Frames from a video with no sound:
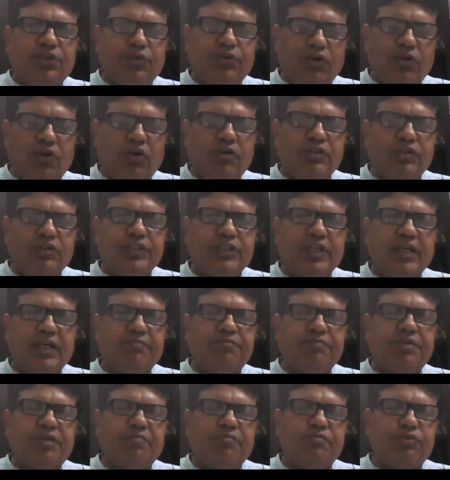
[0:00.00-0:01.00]

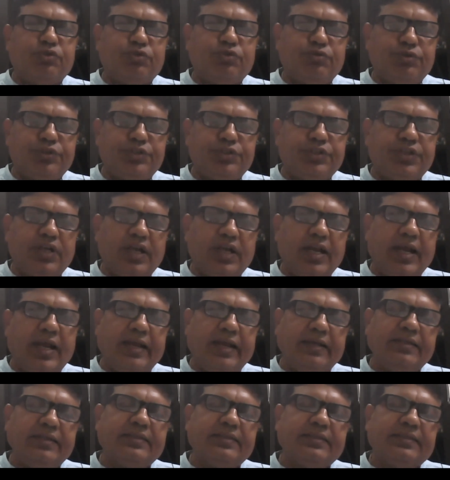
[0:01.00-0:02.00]
theologian from
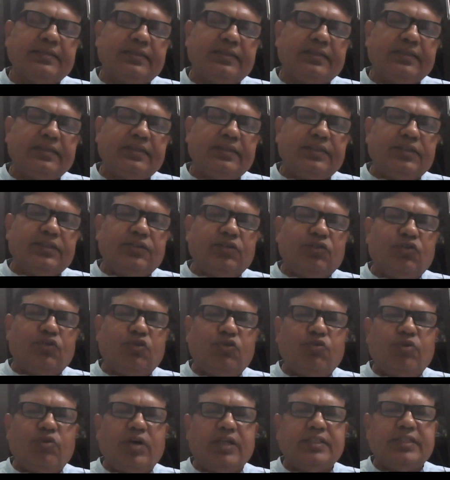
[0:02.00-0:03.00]
Switzerland who
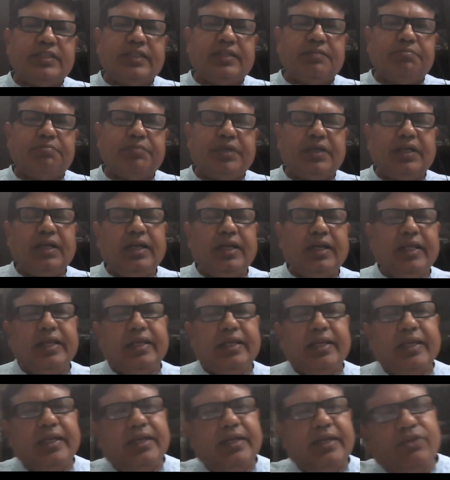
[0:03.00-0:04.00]
was at
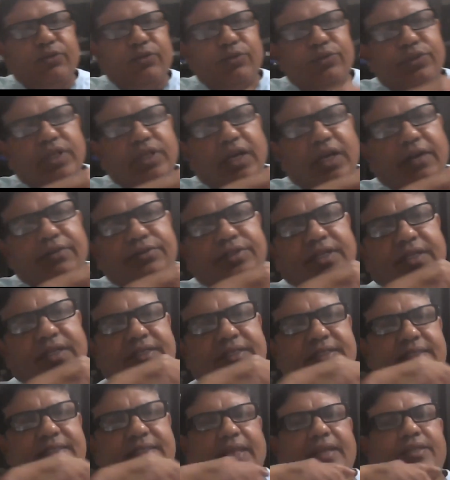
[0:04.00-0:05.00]
Berlin in
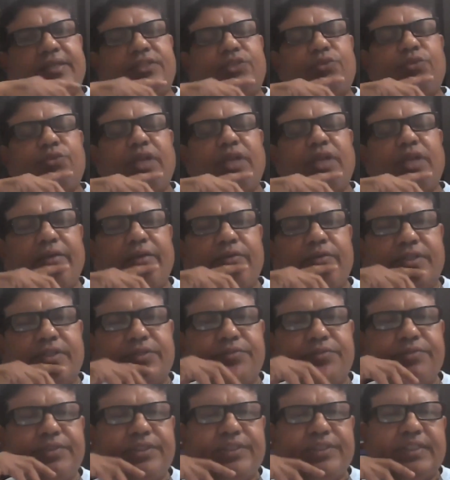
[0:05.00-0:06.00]
2006 when I was
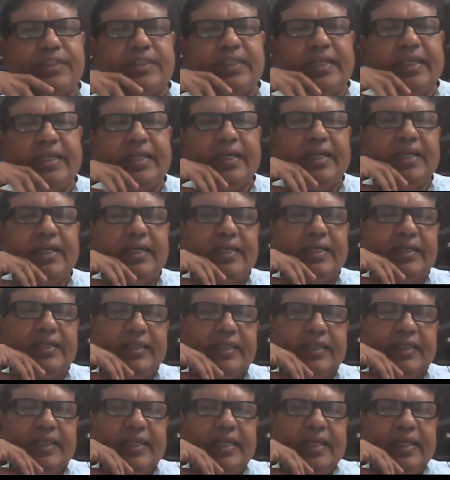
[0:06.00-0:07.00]
visiting.
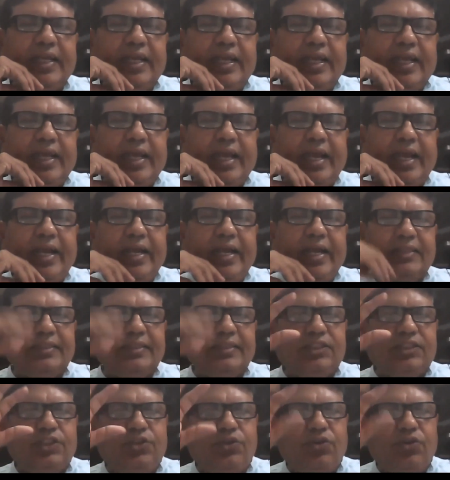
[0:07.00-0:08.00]
And as
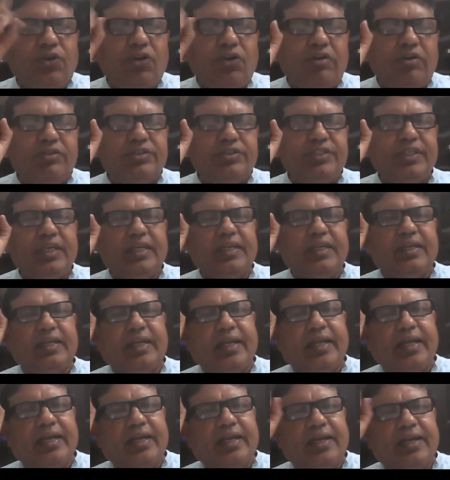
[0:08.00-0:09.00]
a theologian,
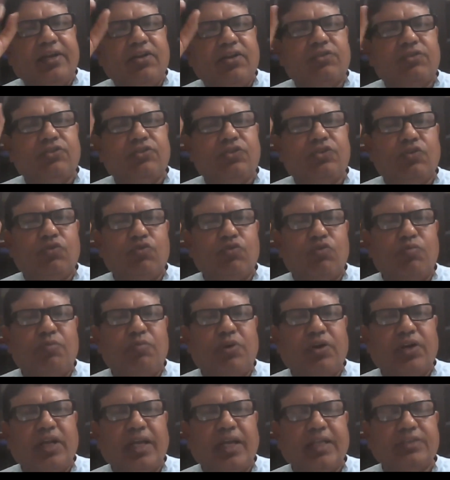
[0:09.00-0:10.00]
and Dr.
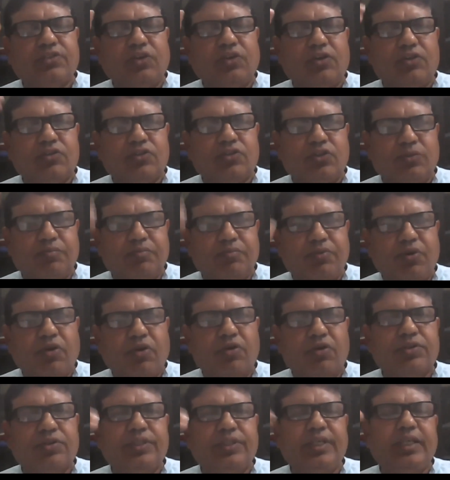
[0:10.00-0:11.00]
Umar has also
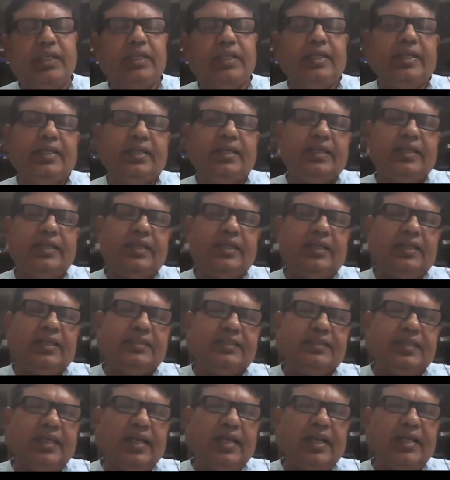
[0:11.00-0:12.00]
brought the
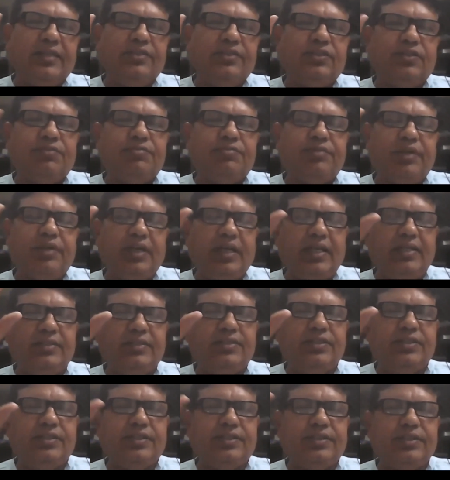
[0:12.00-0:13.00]
challenge of
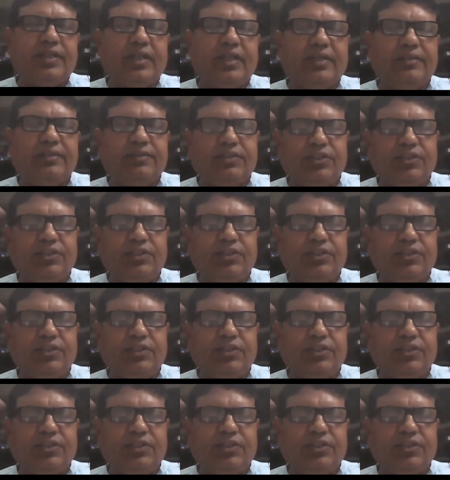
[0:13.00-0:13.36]
religion and